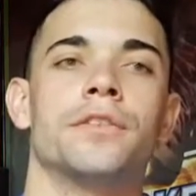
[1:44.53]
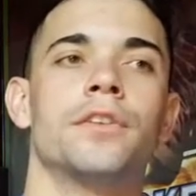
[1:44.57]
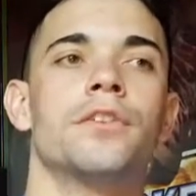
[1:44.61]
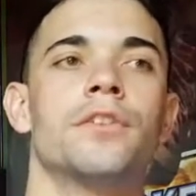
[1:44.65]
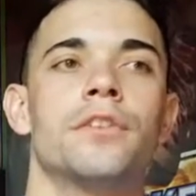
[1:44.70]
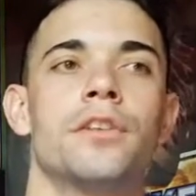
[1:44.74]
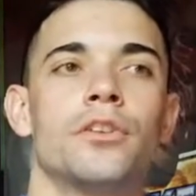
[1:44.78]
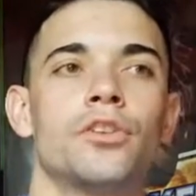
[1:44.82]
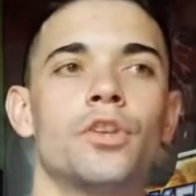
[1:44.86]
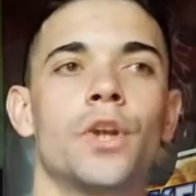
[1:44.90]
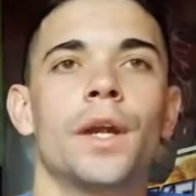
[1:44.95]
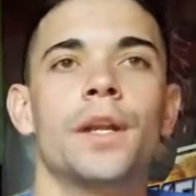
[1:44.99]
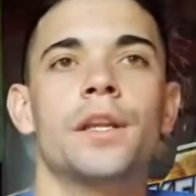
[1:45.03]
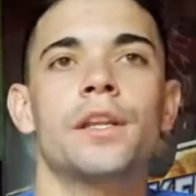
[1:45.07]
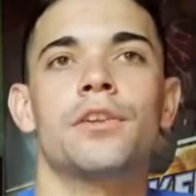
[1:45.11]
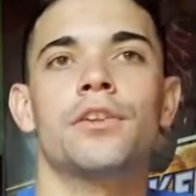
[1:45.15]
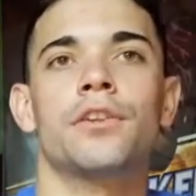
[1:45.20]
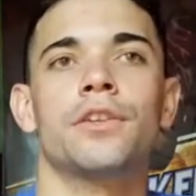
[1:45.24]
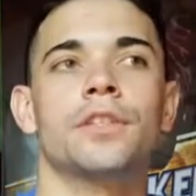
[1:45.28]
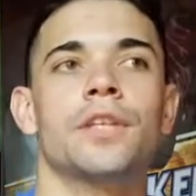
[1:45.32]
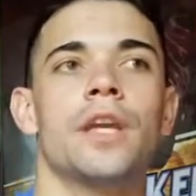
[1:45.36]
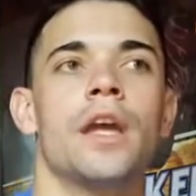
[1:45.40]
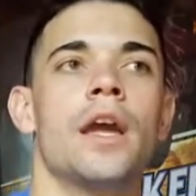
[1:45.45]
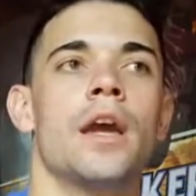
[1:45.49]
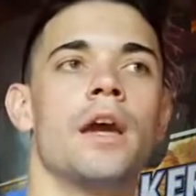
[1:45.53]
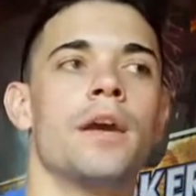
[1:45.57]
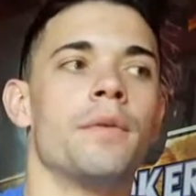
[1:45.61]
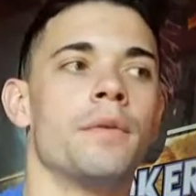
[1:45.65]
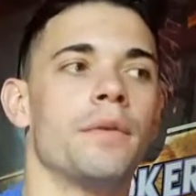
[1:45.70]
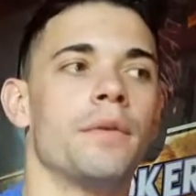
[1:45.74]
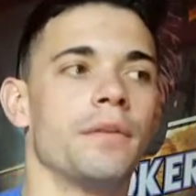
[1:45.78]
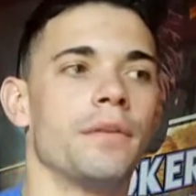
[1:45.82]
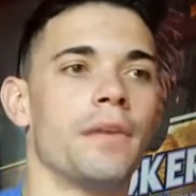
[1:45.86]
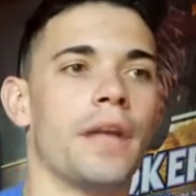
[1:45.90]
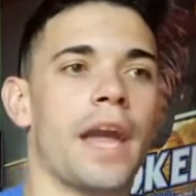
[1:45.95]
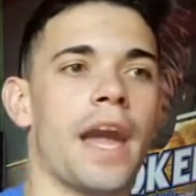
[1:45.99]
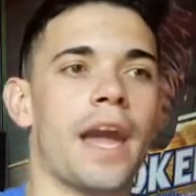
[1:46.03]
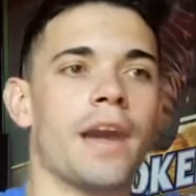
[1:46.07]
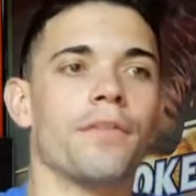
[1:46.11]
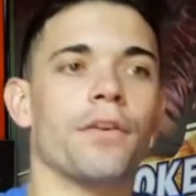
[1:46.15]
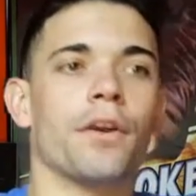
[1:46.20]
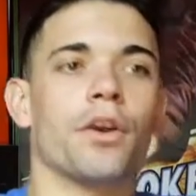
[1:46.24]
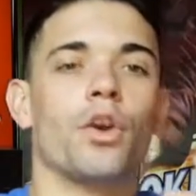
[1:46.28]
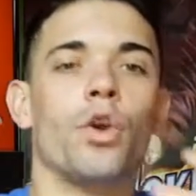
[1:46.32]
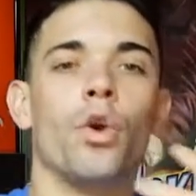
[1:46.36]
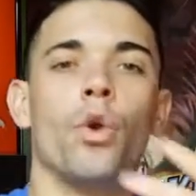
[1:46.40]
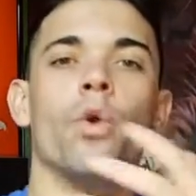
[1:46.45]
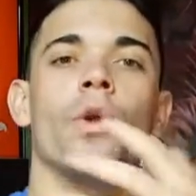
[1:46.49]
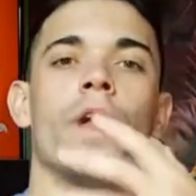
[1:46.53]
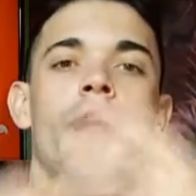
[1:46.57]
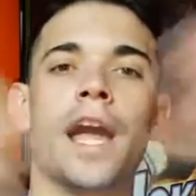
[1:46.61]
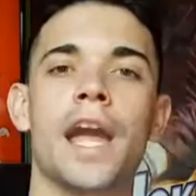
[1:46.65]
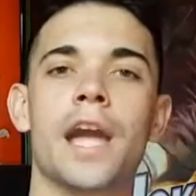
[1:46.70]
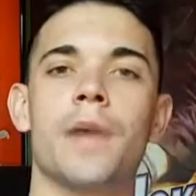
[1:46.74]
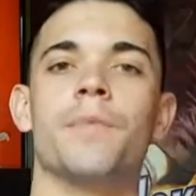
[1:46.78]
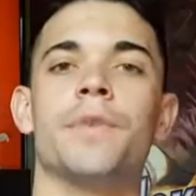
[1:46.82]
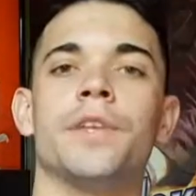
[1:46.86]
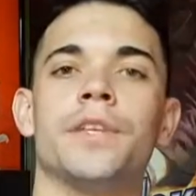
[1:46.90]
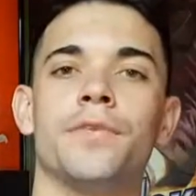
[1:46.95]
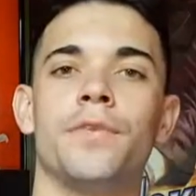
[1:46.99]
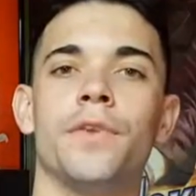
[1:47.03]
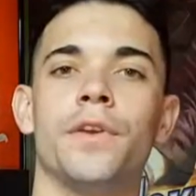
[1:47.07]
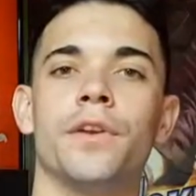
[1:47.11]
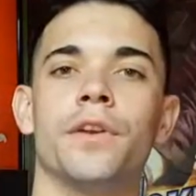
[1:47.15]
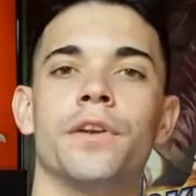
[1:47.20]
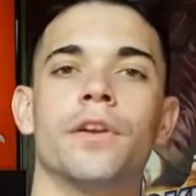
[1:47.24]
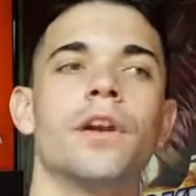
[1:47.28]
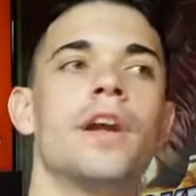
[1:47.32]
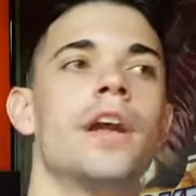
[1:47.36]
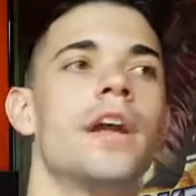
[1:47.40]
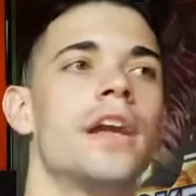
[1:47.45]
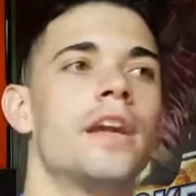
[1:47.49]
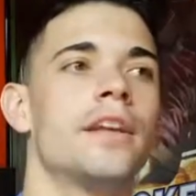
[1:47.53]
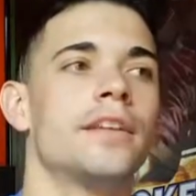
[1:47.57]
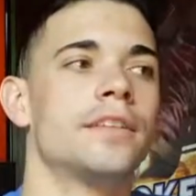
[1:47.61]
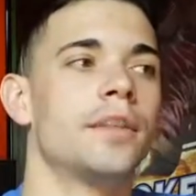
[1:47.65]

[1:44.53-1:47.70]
They're they're trying to just have a cool atmosphere,